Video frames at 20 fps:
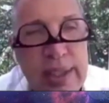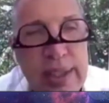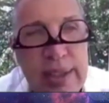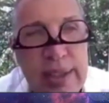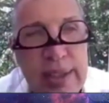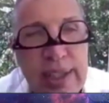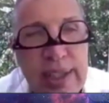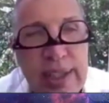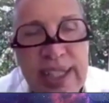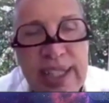
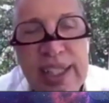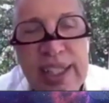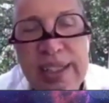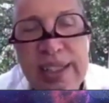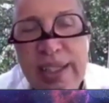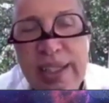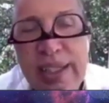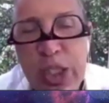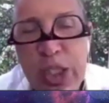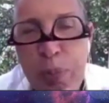I
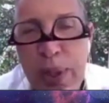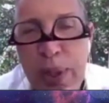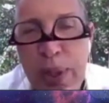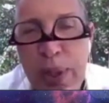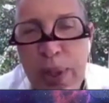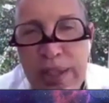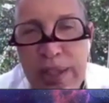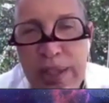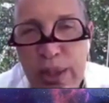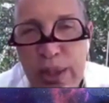get to
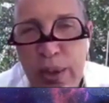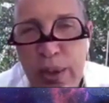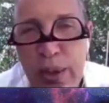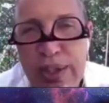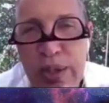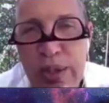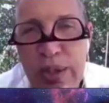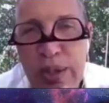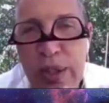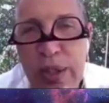explain to
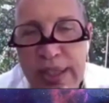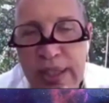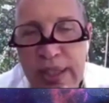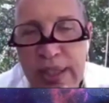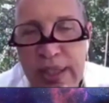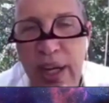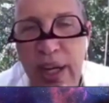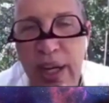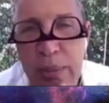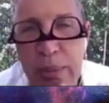students all the
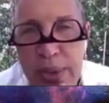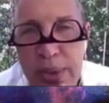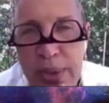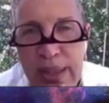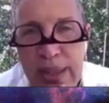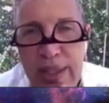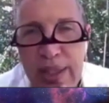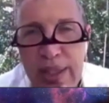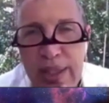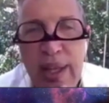time
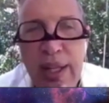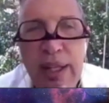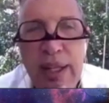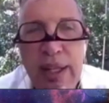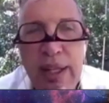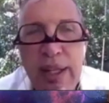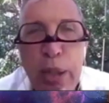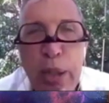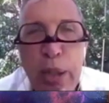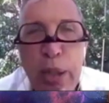that
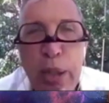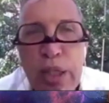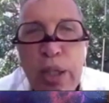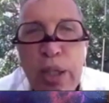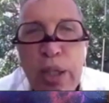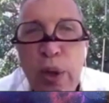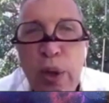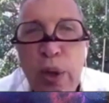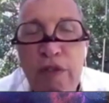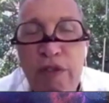the
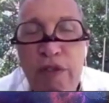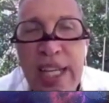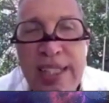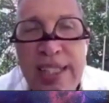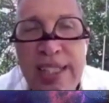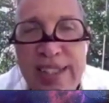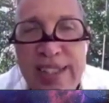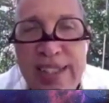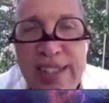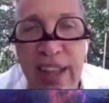person who
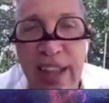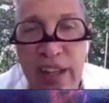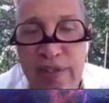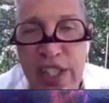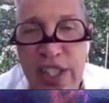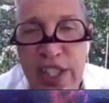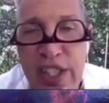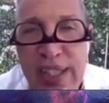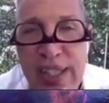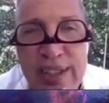invented
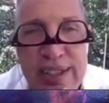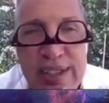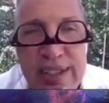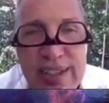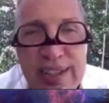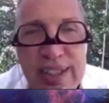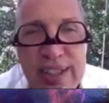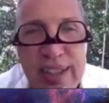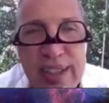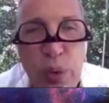television
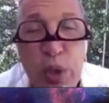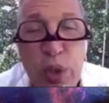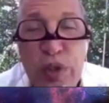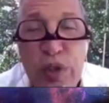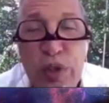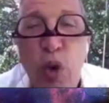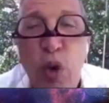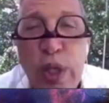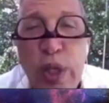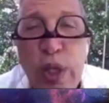
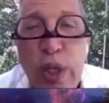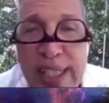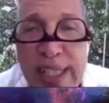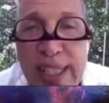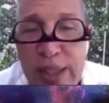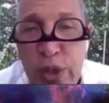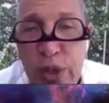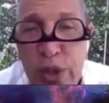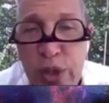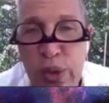was
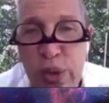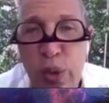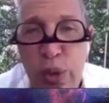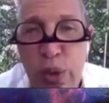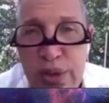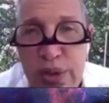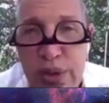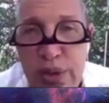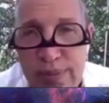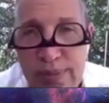14 years
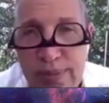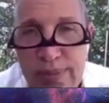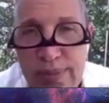old.